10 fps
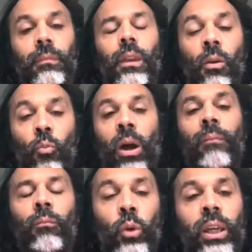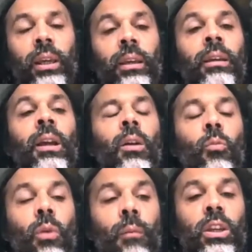When we
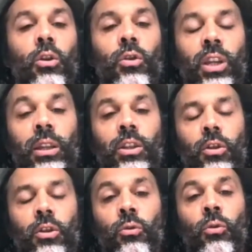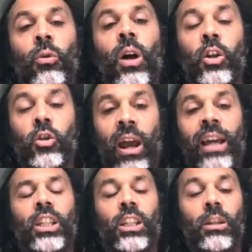use it to
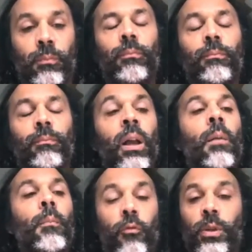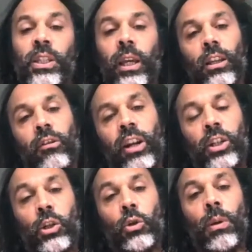address both particular
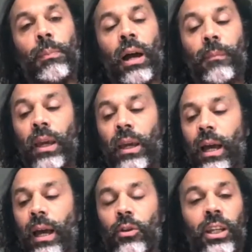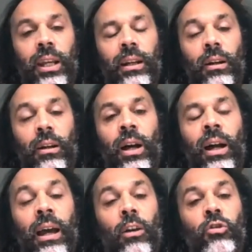issues we might be encountering in our
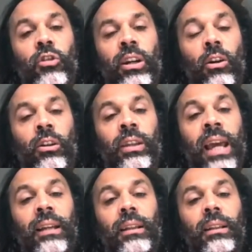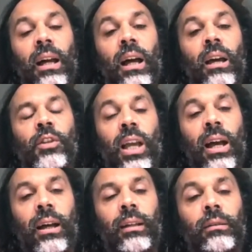daily lives,
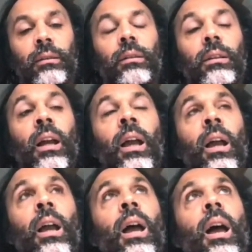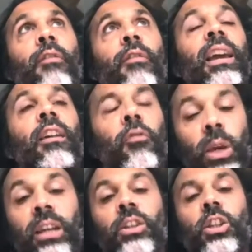and I think if we
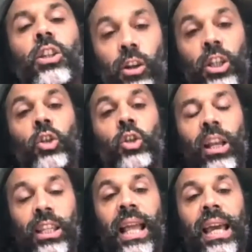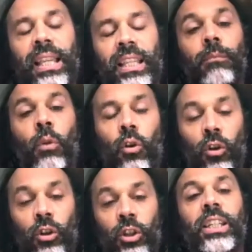can start to translate it more
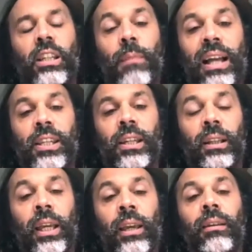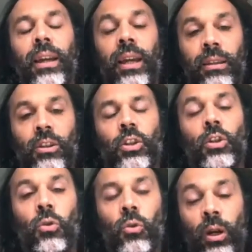systematically
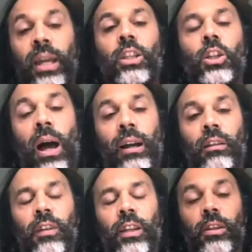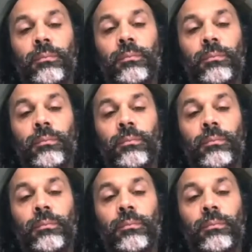into activism.